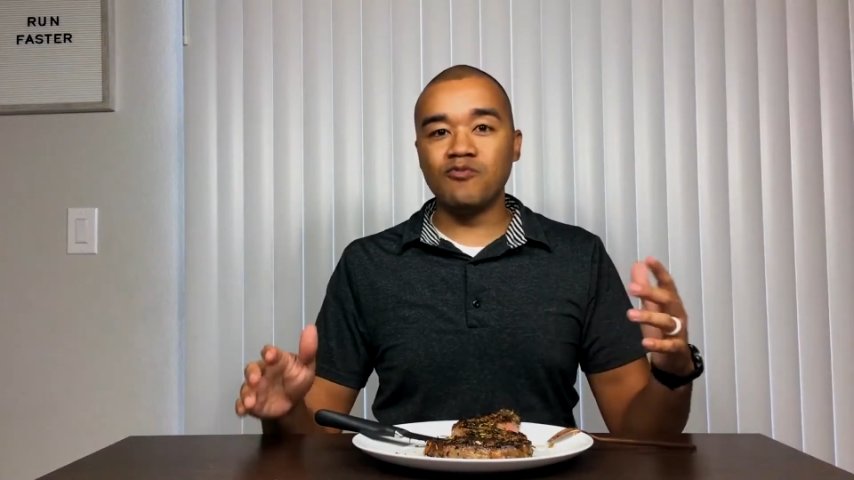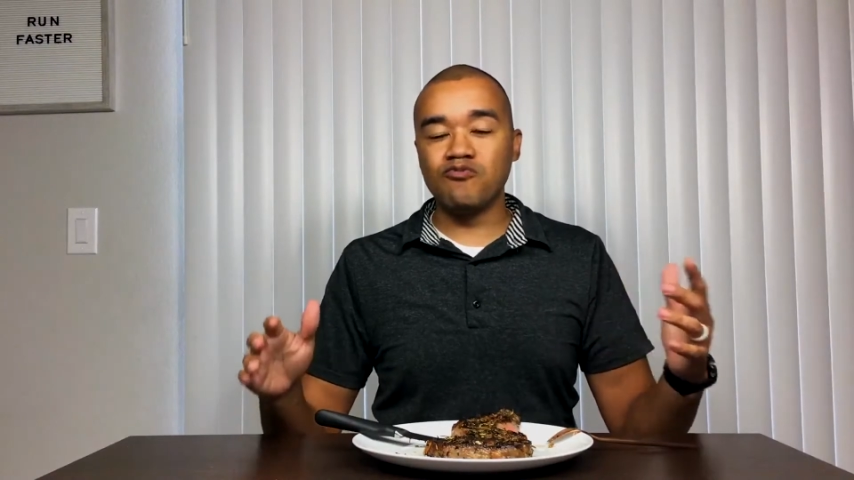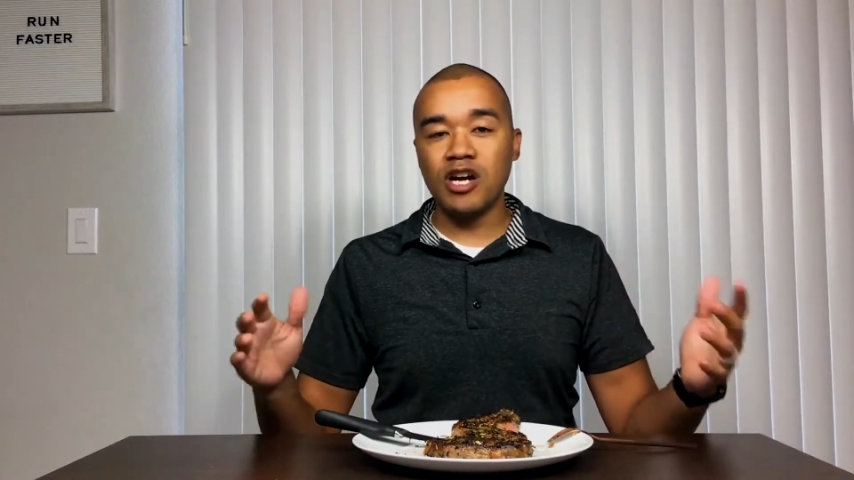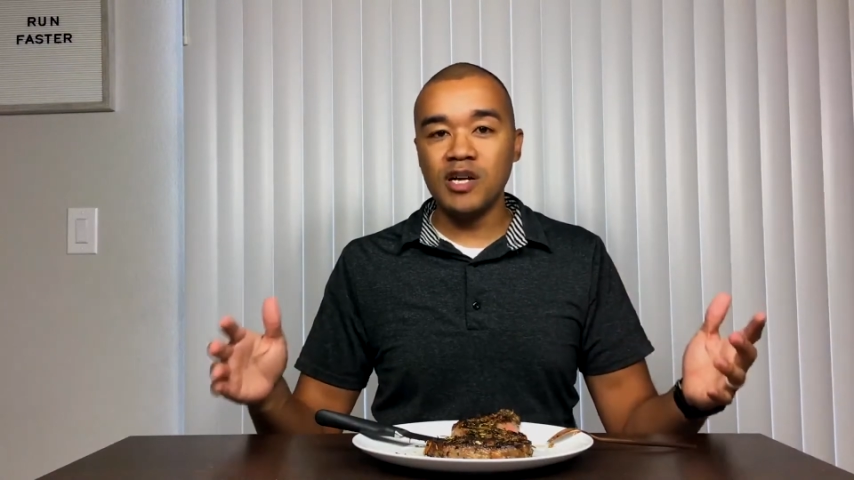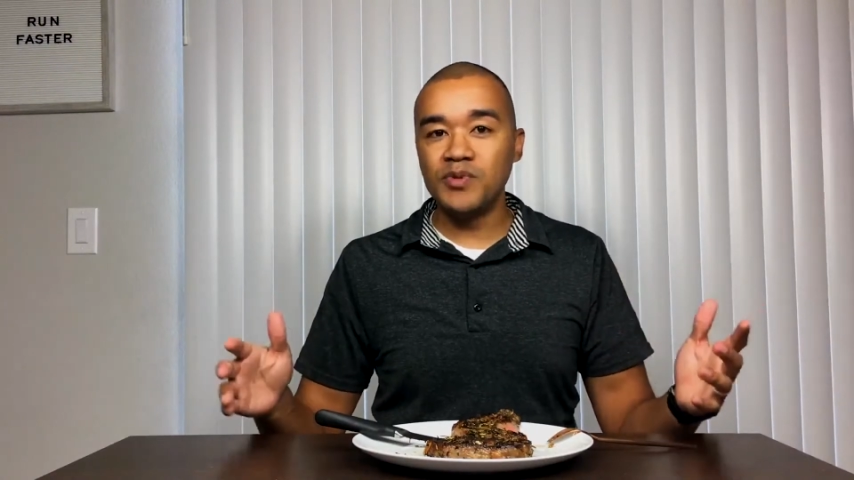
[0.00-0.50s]

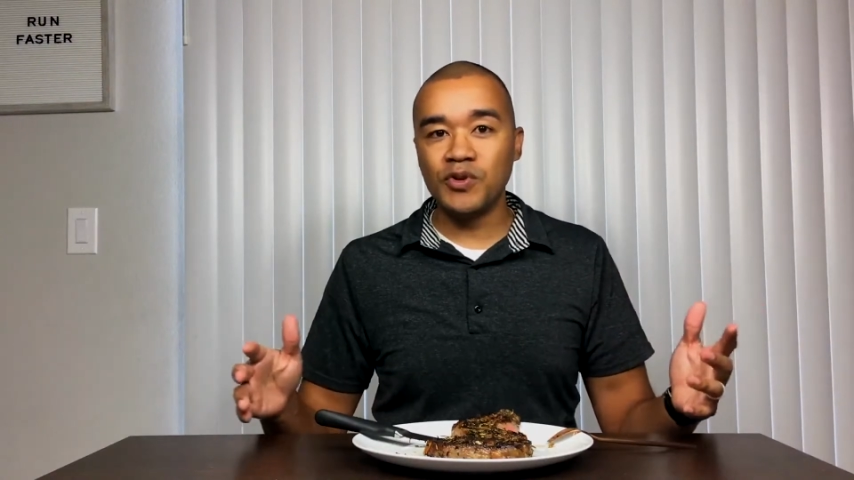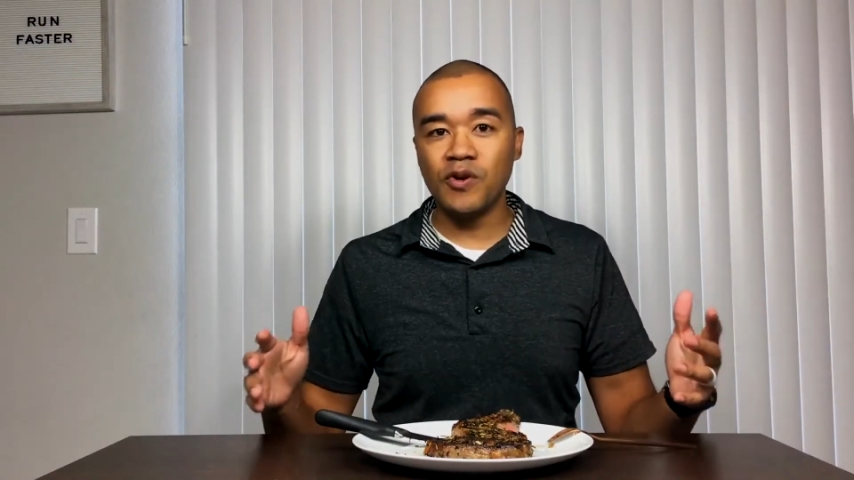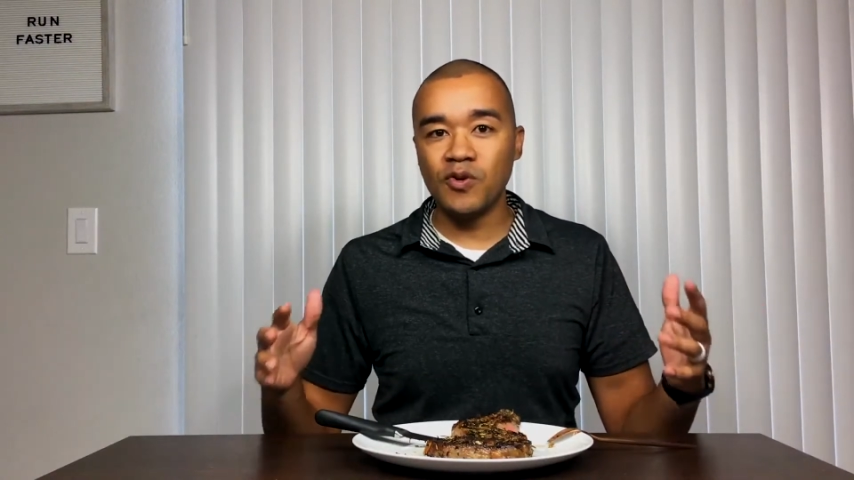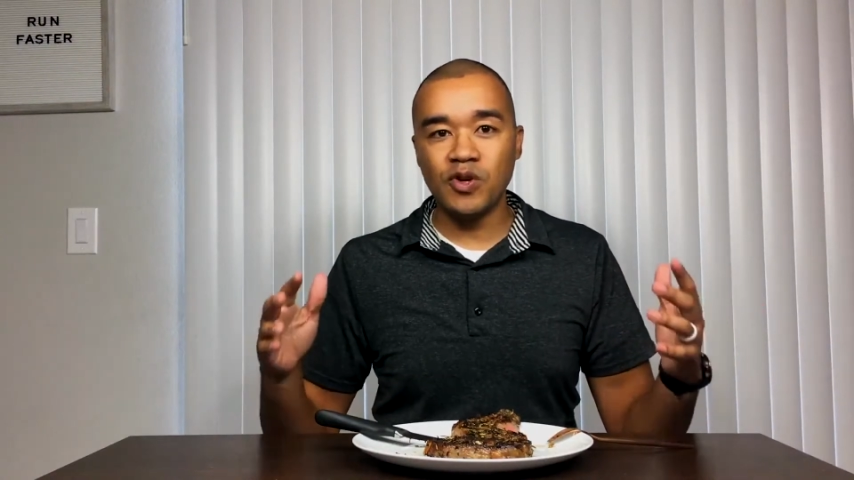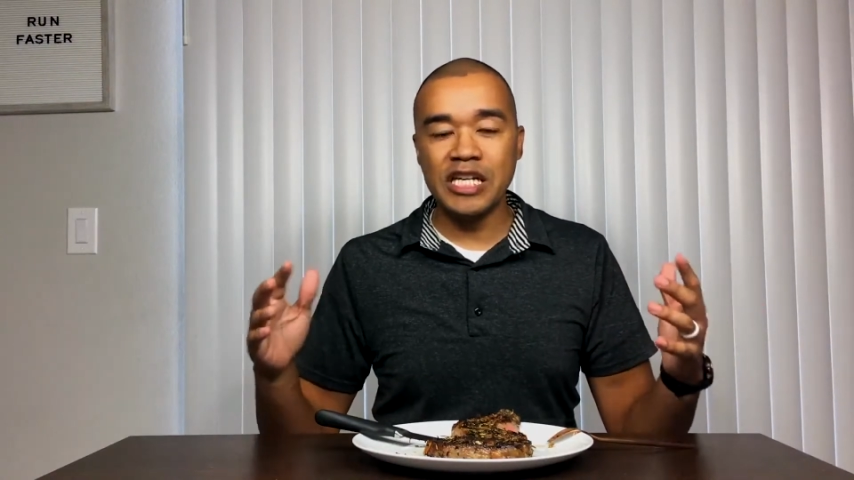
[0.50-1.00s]
rubs
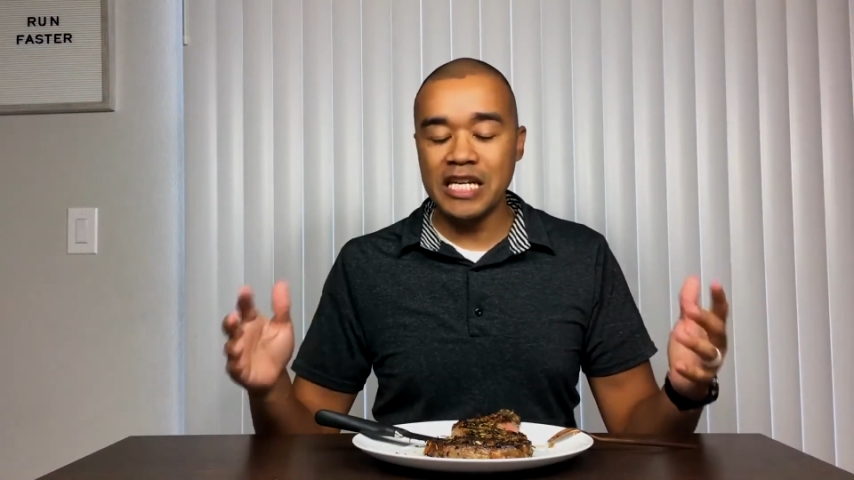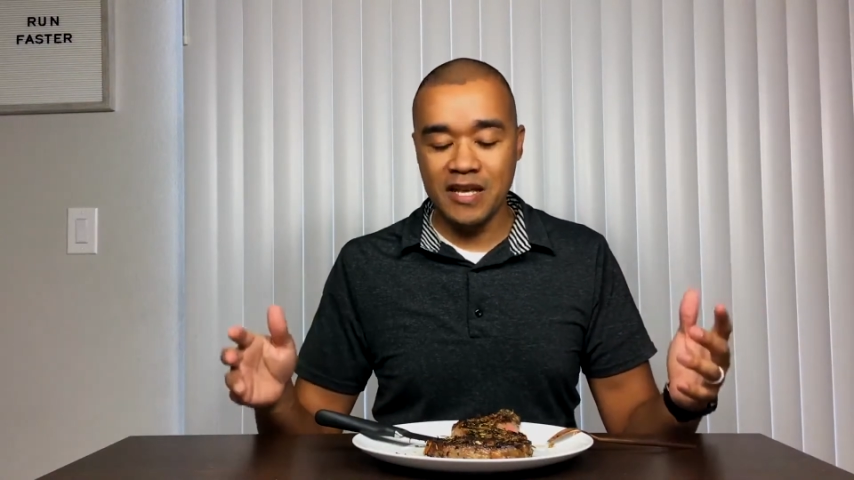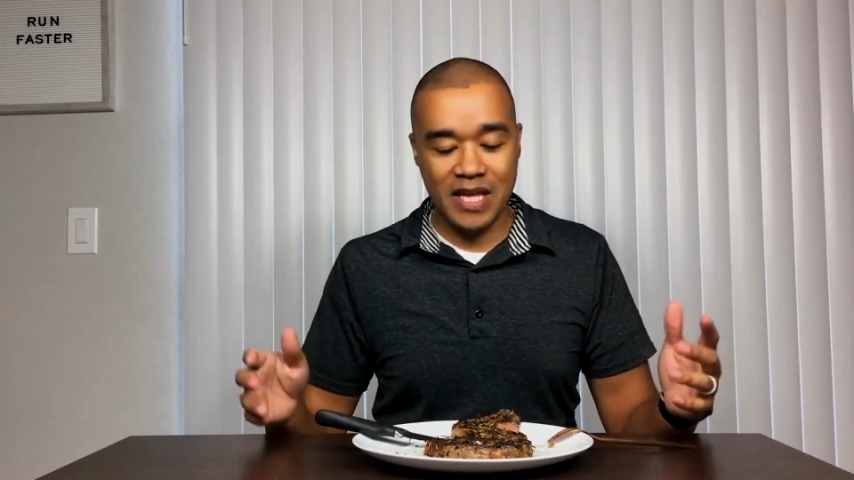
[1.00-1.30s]
or any of